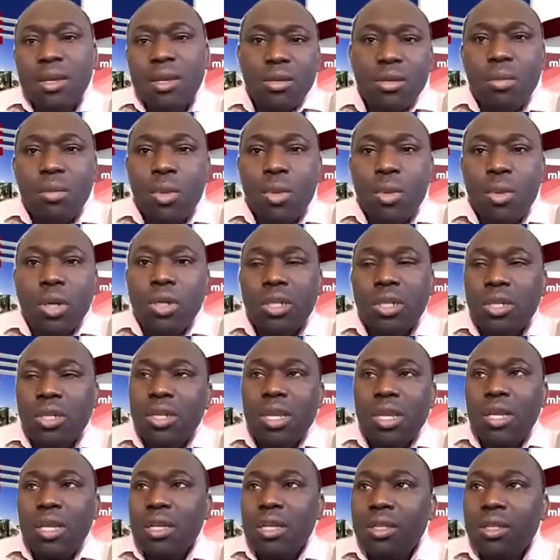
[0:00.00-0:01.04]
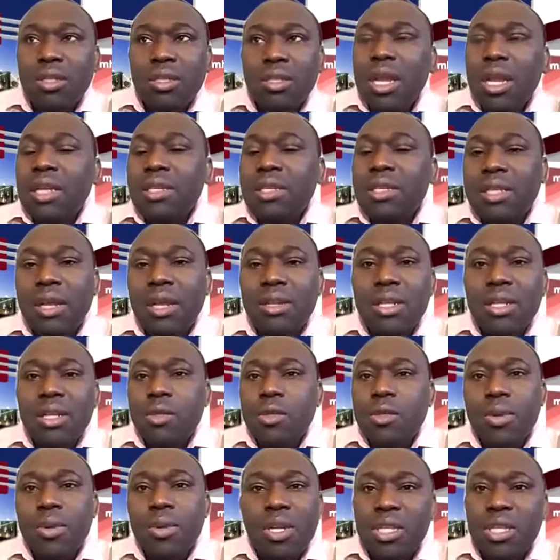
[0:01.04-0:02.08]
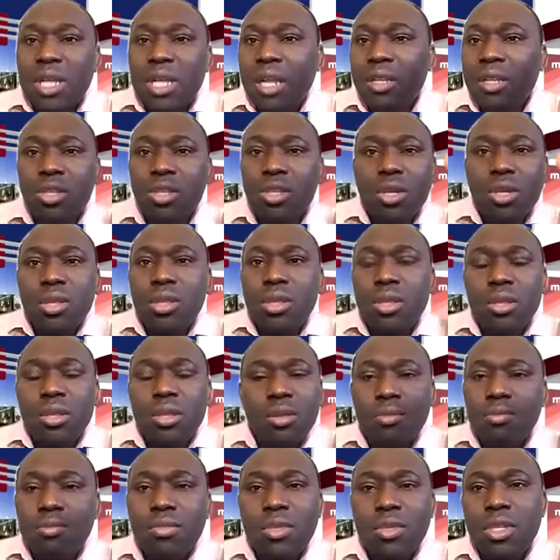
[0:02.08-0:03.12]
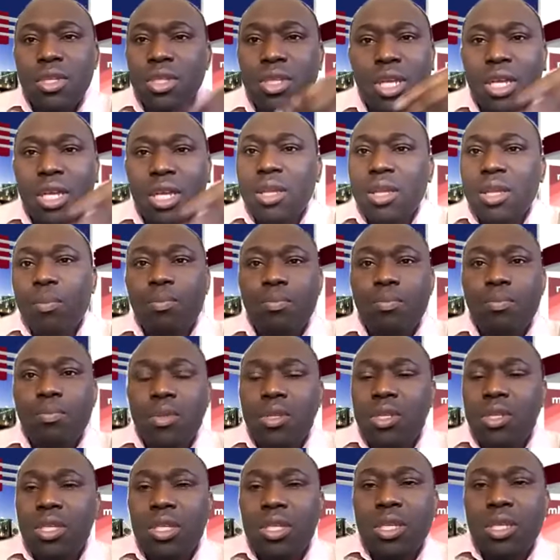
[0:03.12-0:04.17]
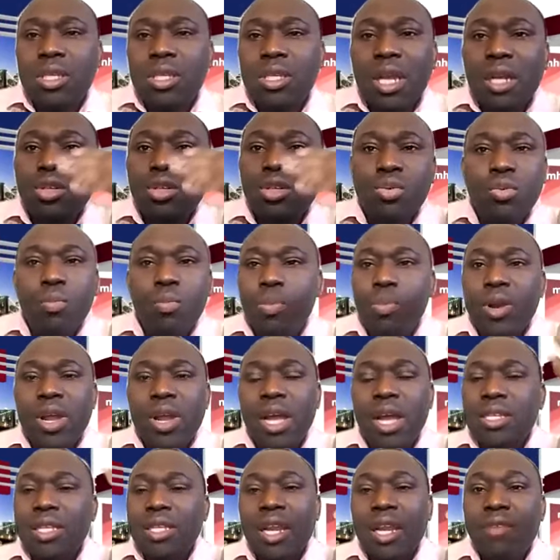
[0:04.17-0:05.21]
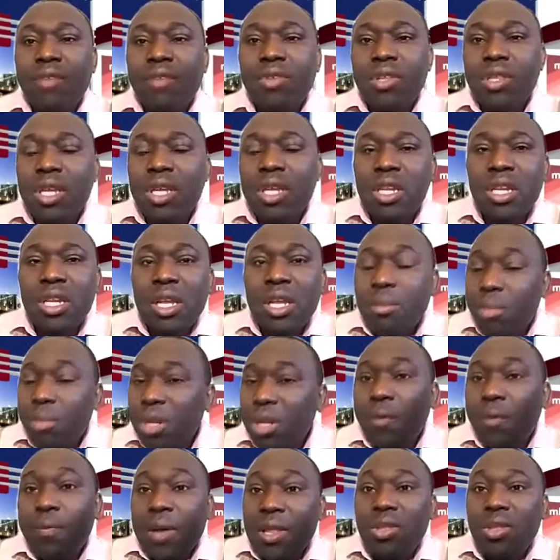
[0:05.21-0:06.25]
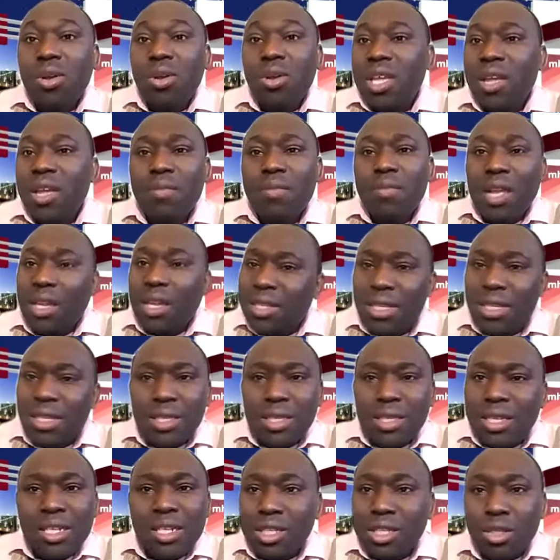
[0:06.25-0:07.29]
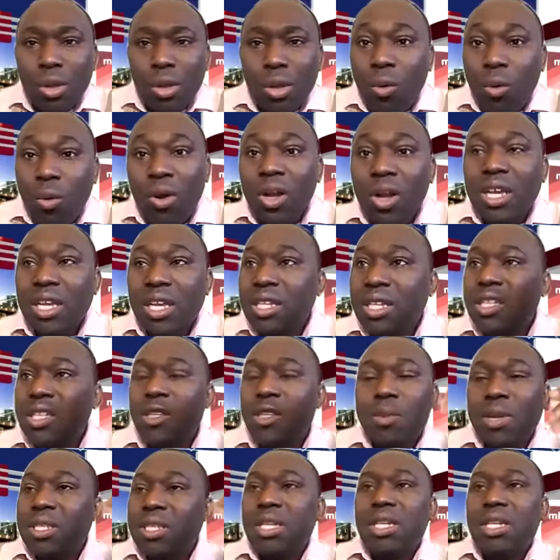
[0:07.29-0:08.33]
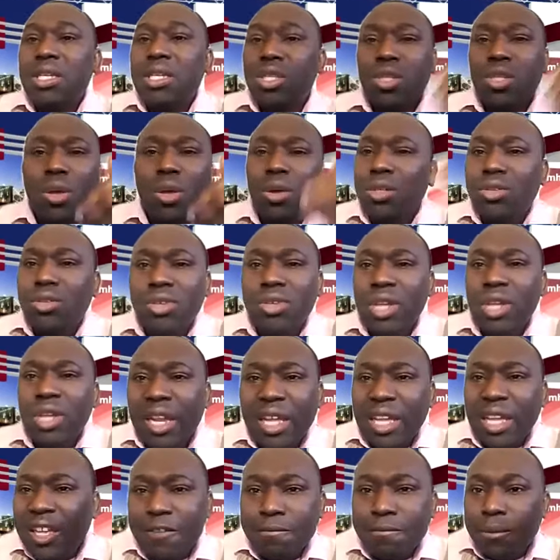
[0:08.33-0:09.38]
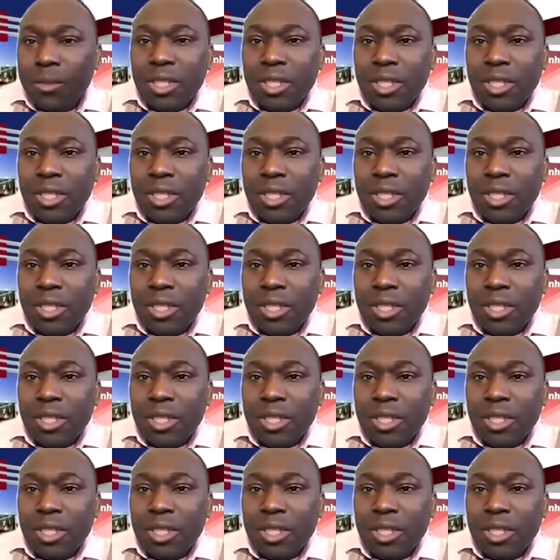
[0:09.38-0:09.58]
come on, cast out the spirit and just take the sister through prayers and everything. But the pastor came that this thing is not working. This person is not really,